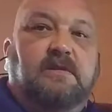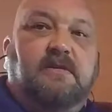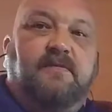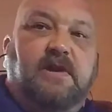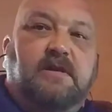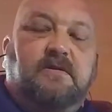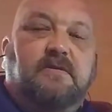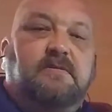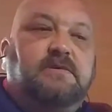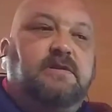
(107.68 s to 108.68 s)
the
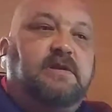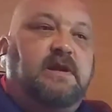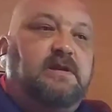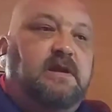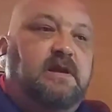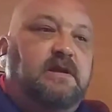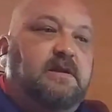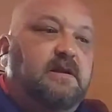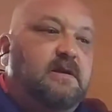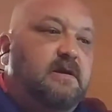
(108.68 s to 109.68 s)
vehicle? Do they need,
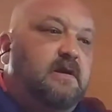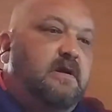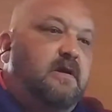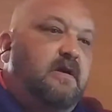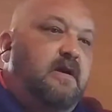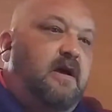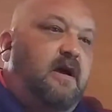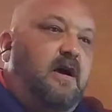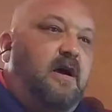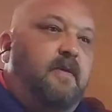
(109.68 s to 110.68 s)

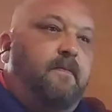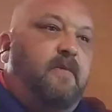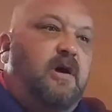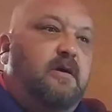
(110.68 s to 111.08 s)
um,